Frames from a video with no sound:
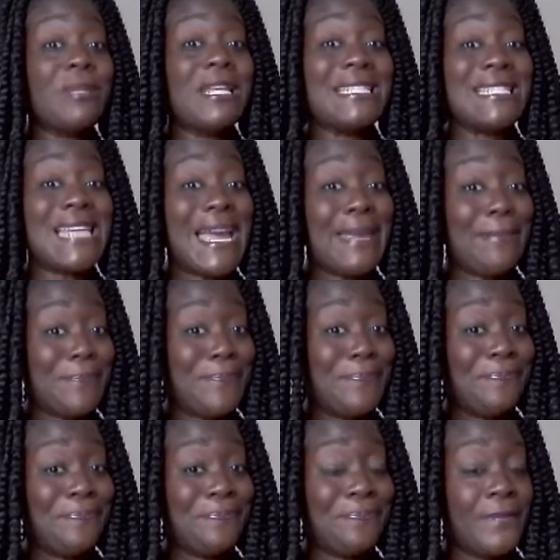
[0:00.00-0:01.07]
type.
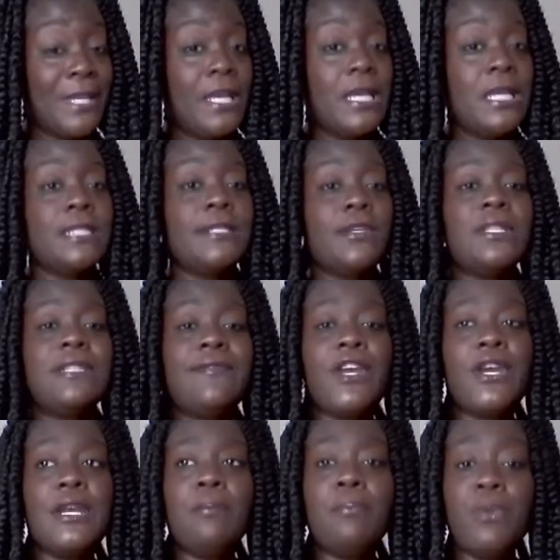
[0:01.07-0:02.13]
So it's
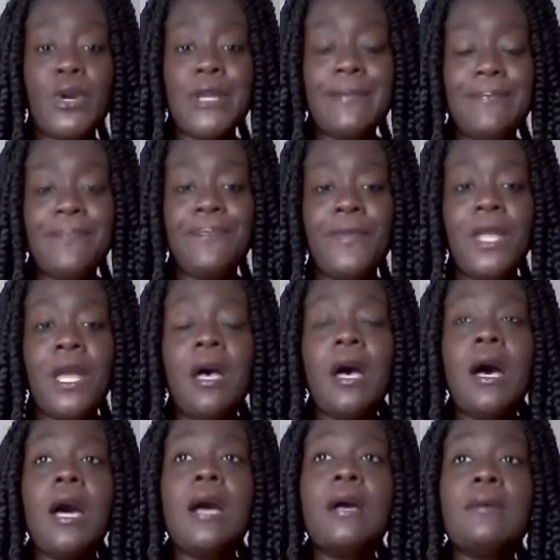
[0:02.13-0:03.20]
very important.
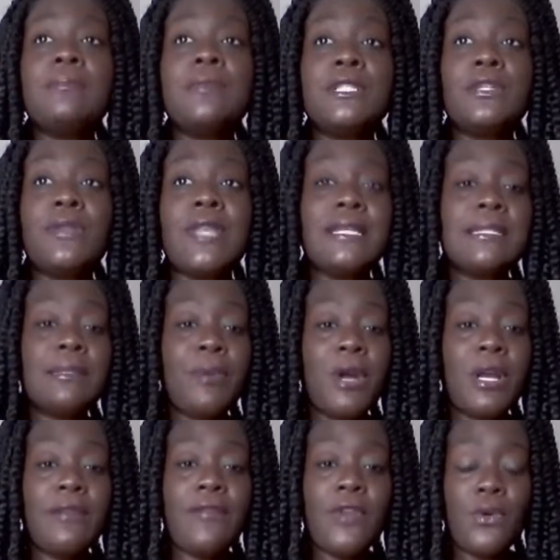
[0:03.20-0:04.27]
So that's a
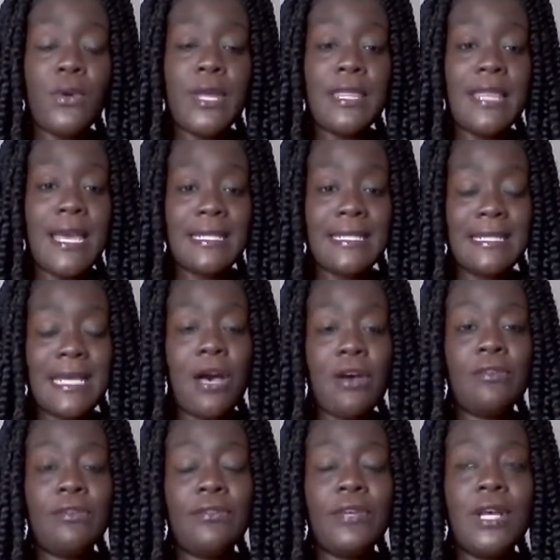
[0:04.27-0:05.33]
part of knowing
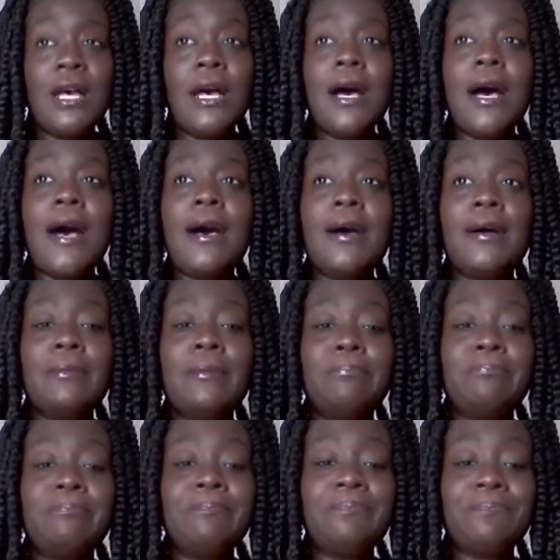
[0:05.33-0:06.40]
thyself.
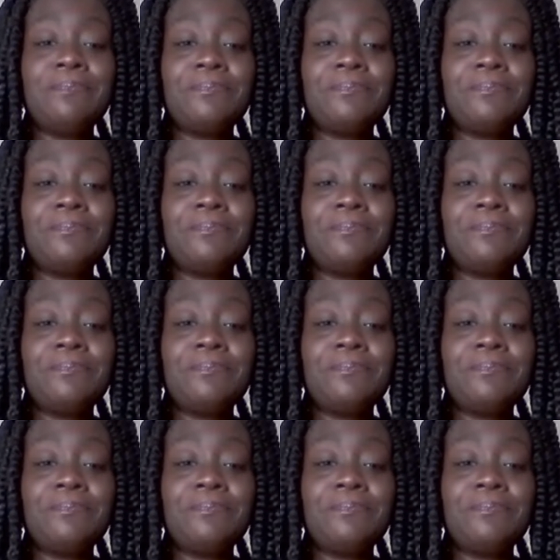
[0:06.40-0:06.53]
But